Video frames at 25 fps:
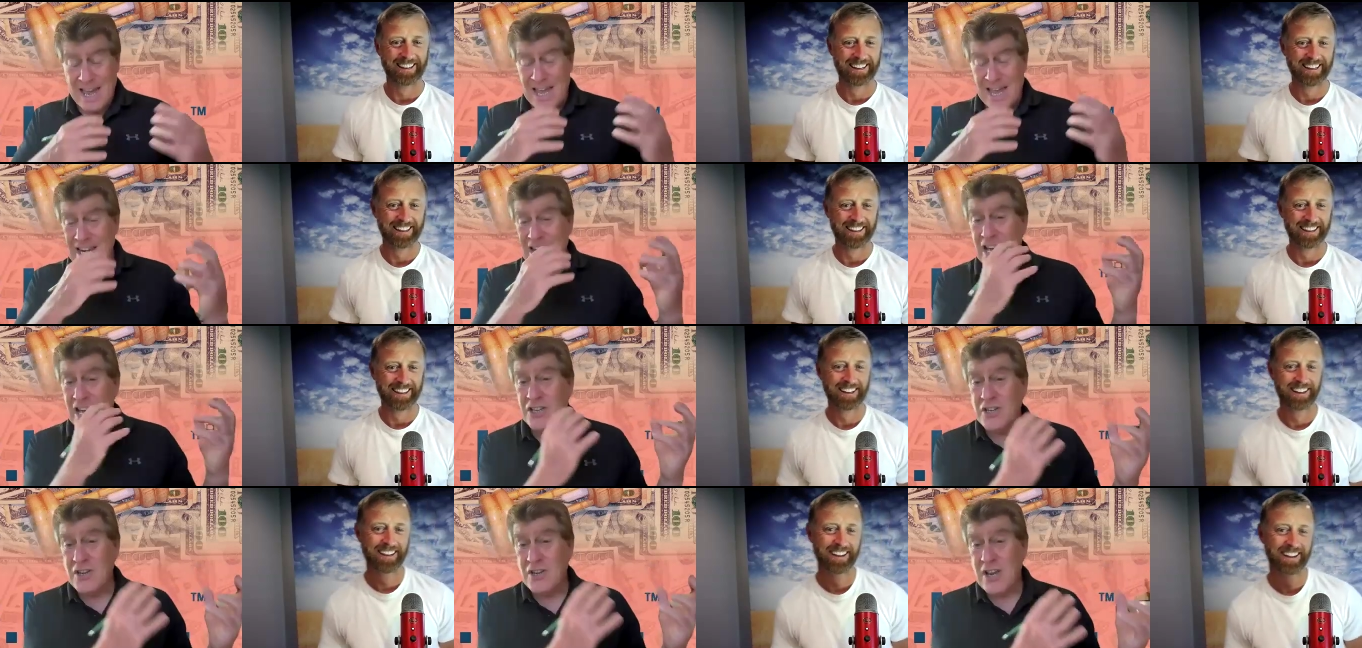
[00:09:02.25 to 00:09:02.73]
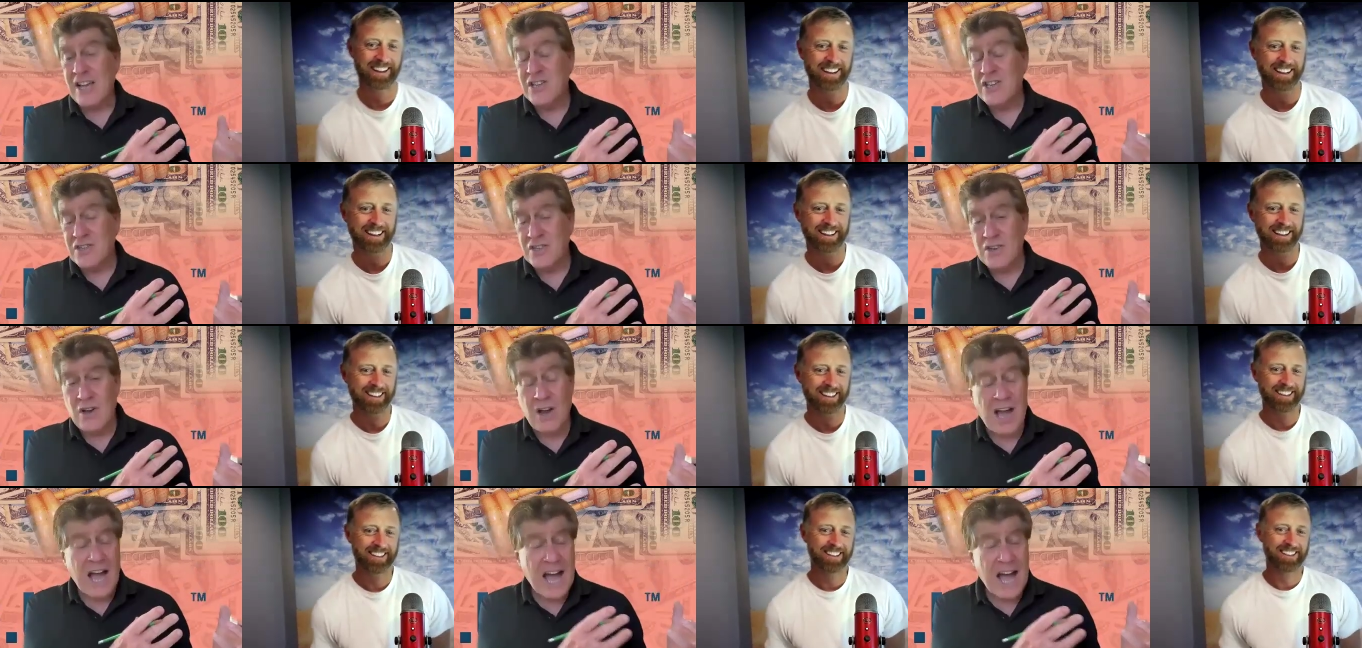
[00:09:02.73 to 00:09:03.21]
Speaker 1: And I
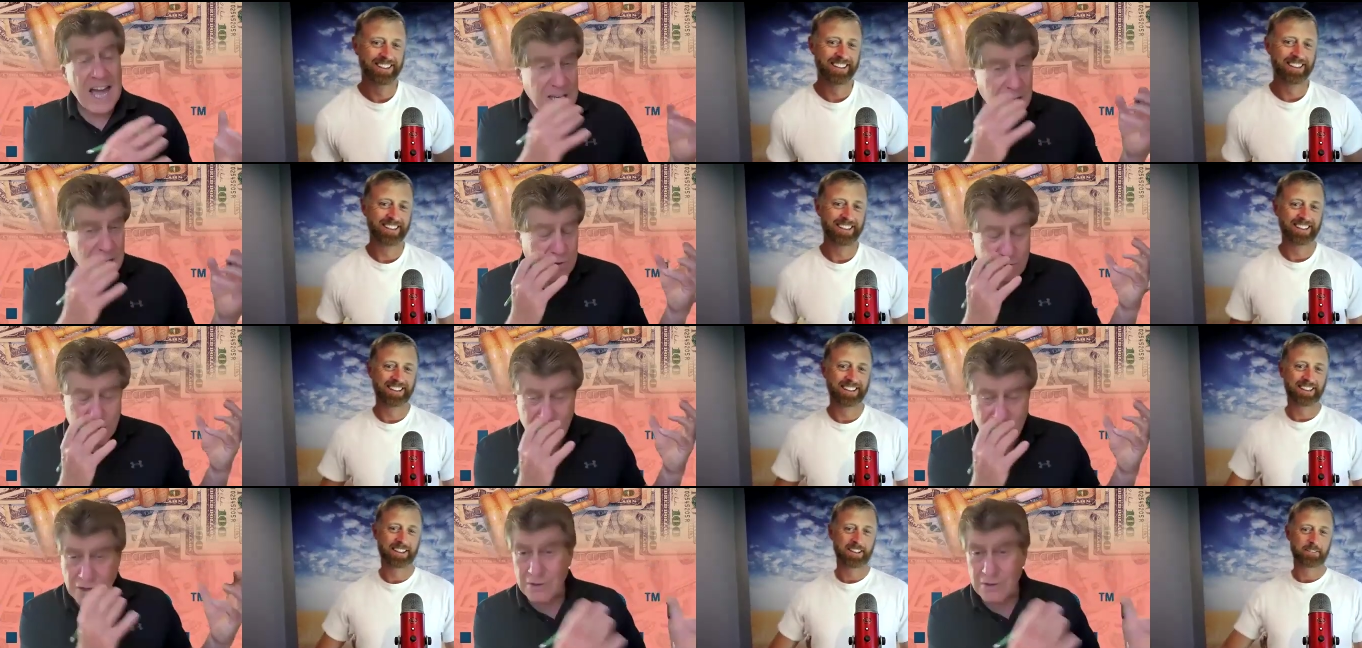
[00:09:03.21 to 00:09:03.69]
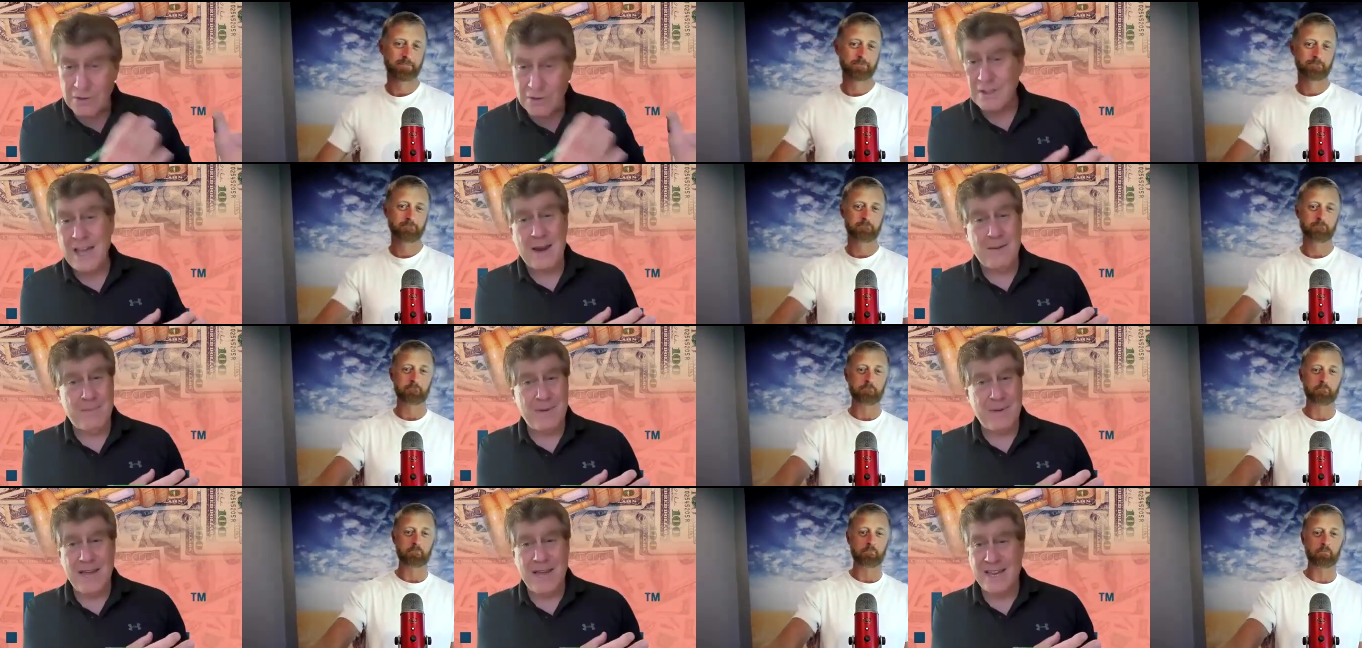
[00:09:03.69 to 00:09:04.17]
saw, how do you do
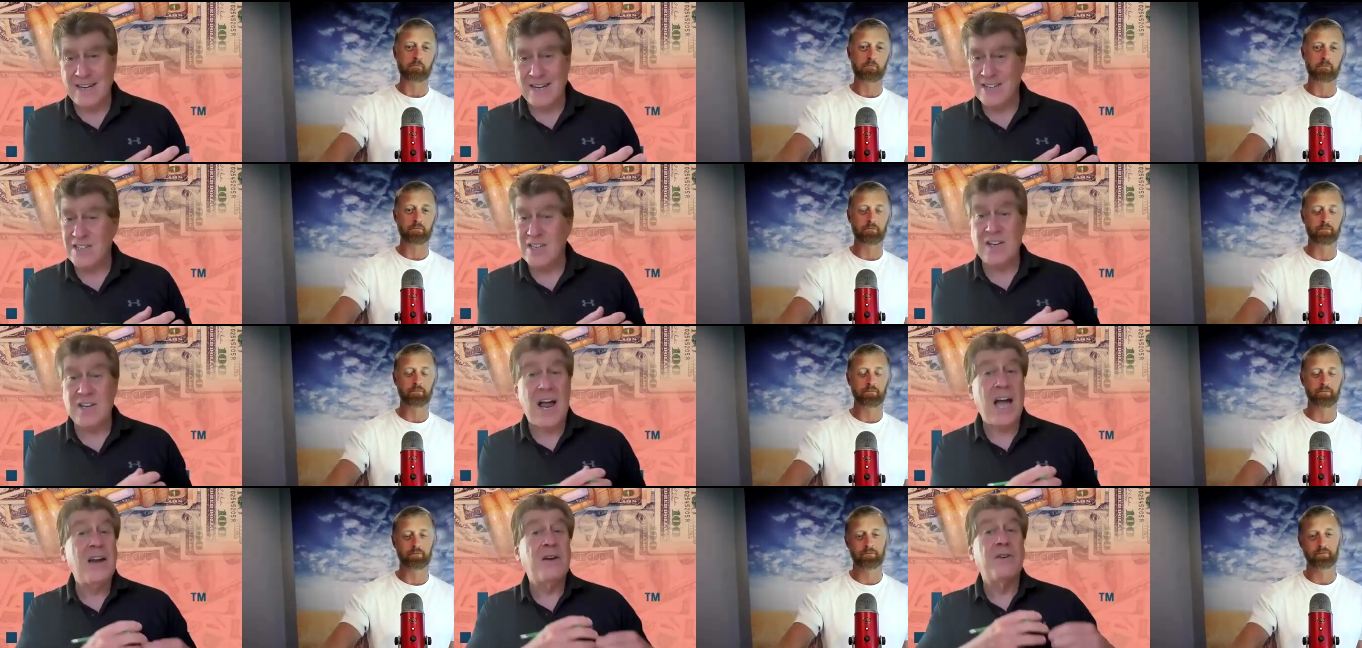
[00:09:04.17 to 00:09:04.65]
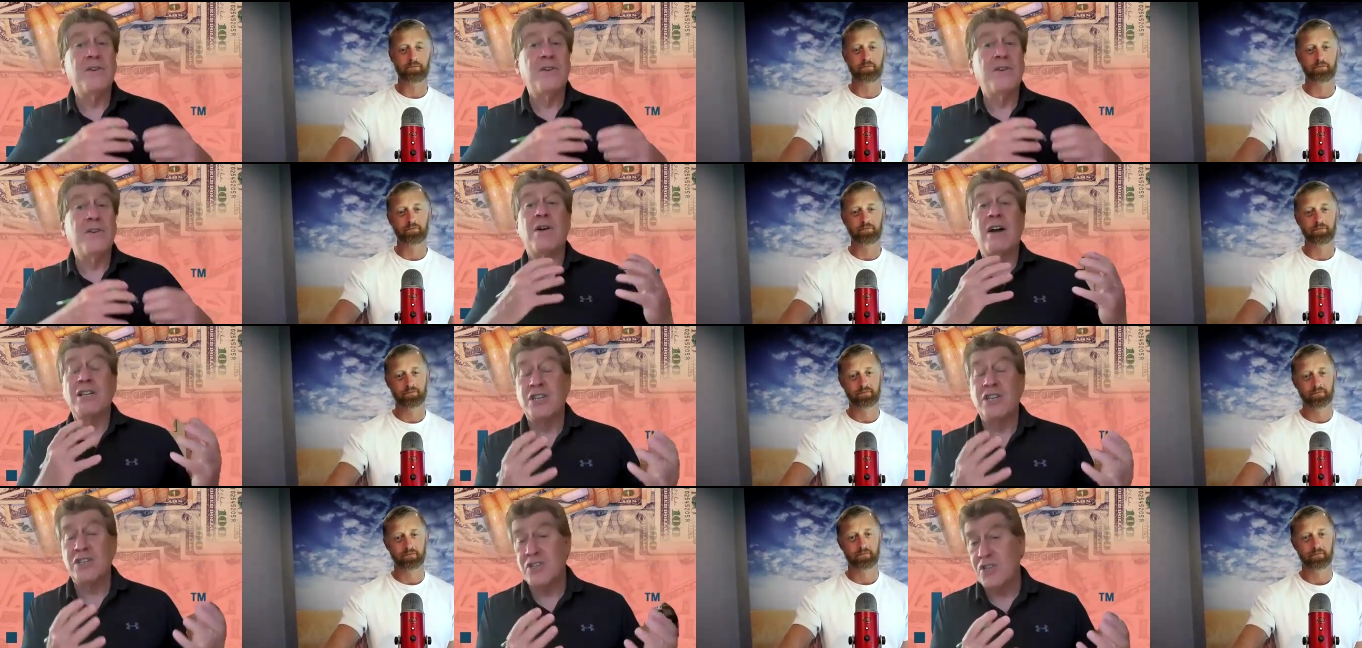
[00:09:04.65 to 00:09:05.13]
that, man? He said, I don't
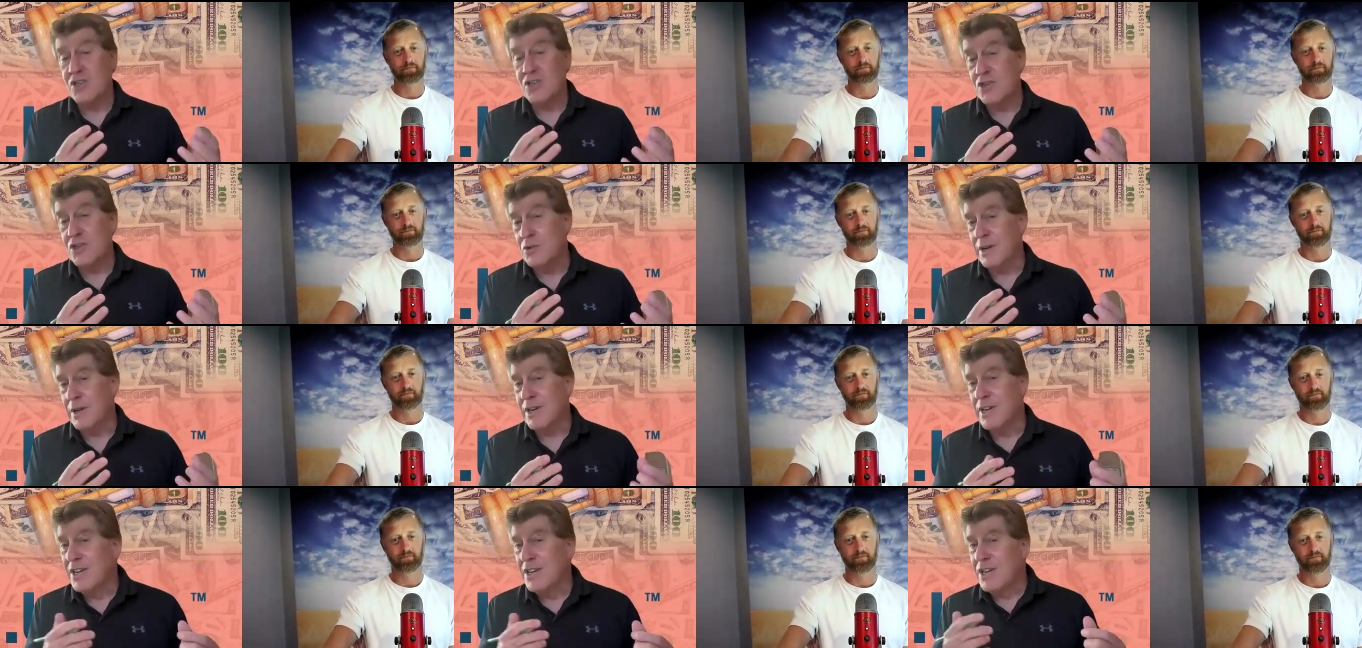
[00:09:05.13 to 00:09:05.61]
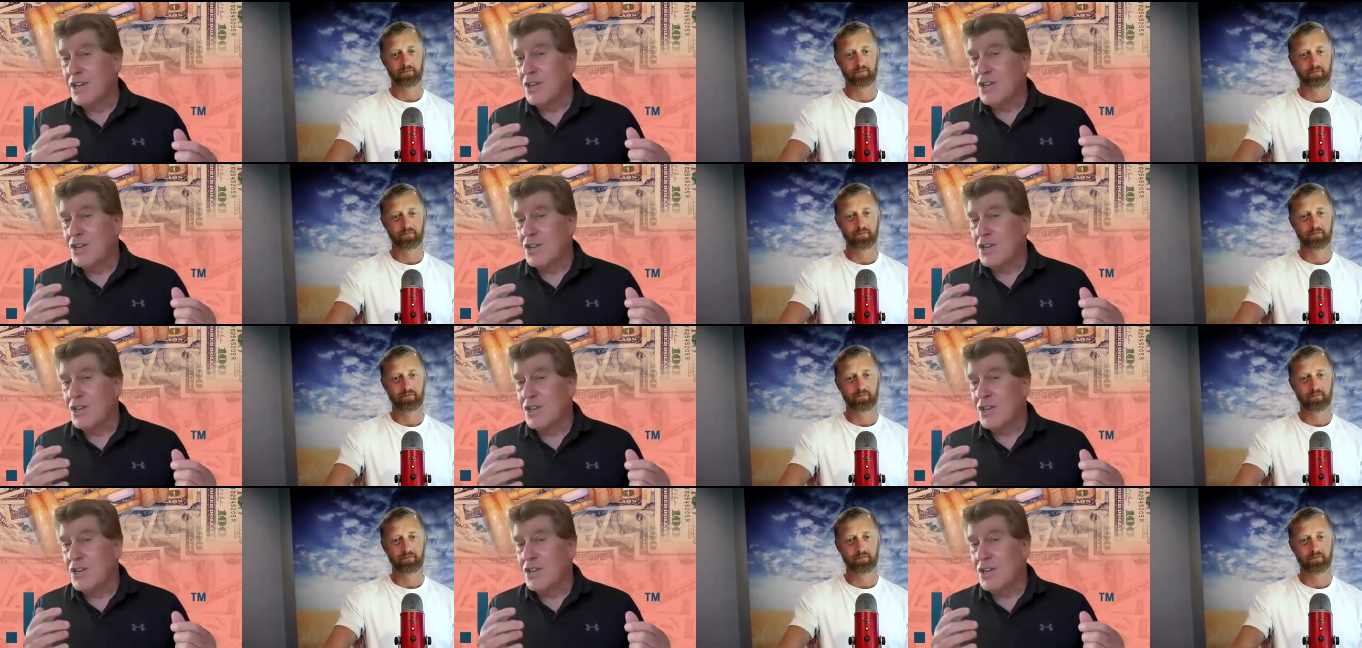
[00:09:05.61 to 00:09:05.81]
know. I just do it.